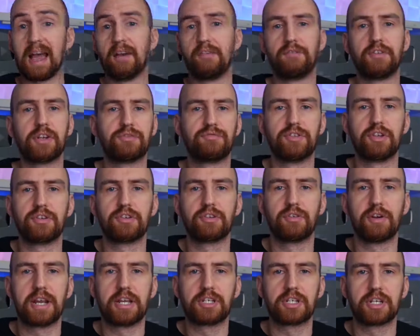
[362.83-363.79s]
average view
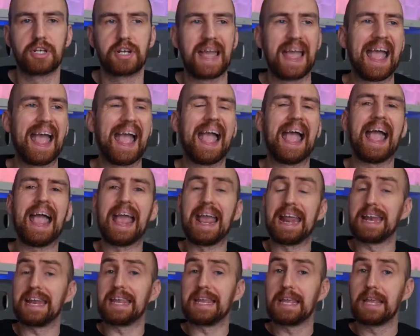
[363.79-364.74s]
duration,
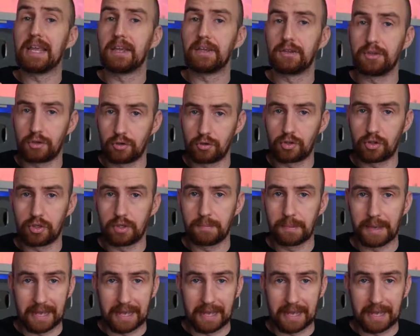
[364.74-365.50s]
any YouTube